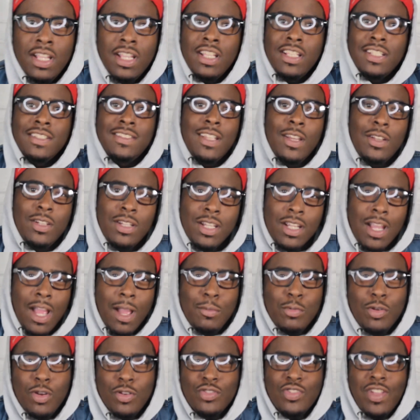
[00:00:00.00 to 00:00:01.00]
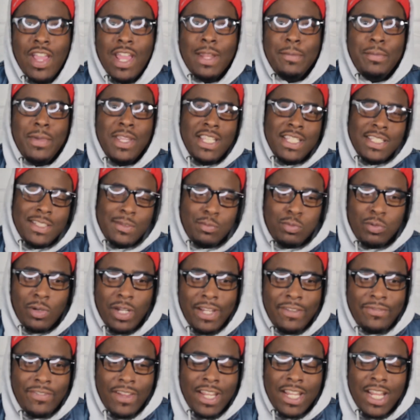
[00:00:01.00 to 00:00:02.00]
So look, I'm gonna try to be as
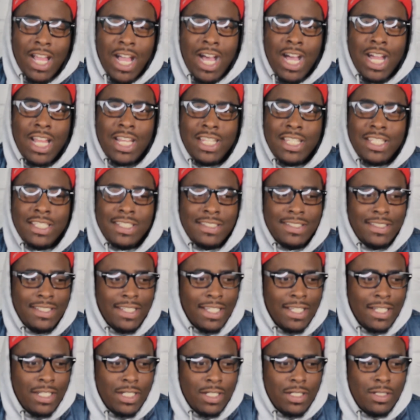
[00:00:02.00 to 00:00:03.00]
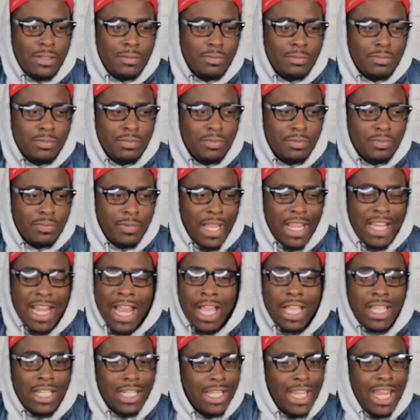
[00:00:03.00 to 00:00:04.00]
brief and honest, and
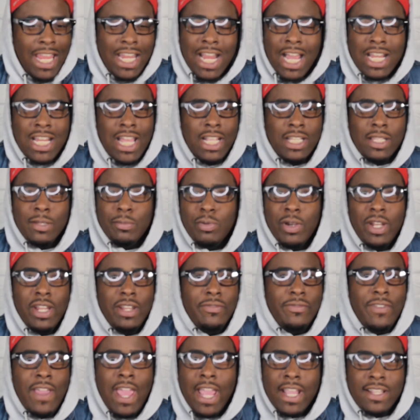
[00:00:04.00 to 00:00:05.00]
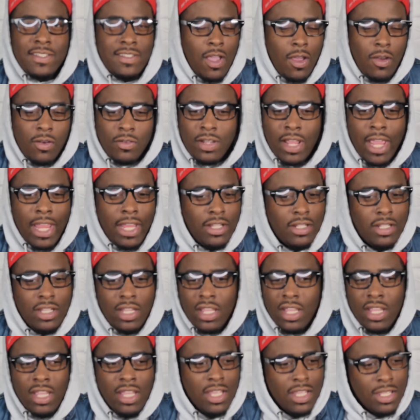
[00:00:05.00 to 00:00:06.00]
again, I like to bring facts. I don't like
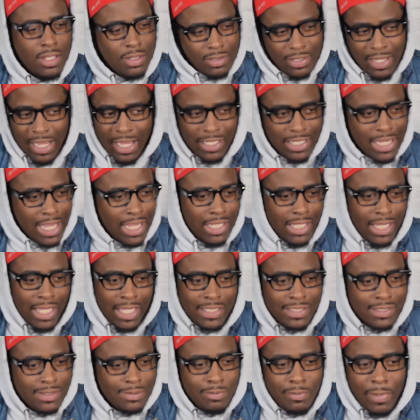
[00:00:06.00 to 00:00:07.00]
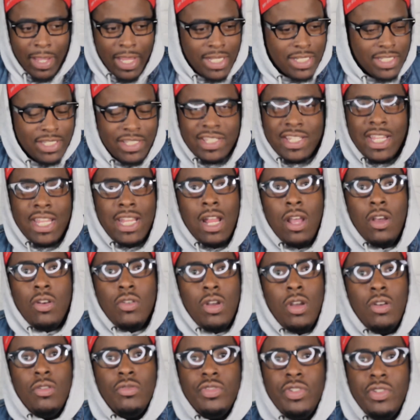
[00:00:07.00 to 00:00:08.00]
that guesstimating shit.
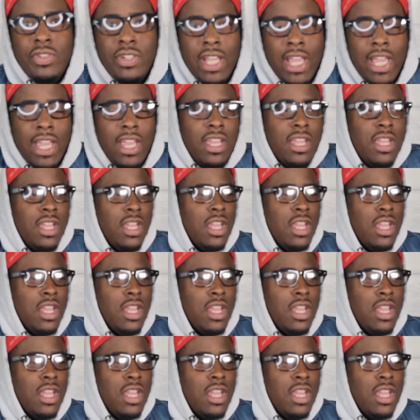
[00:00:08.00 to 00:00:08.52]
I don't do that.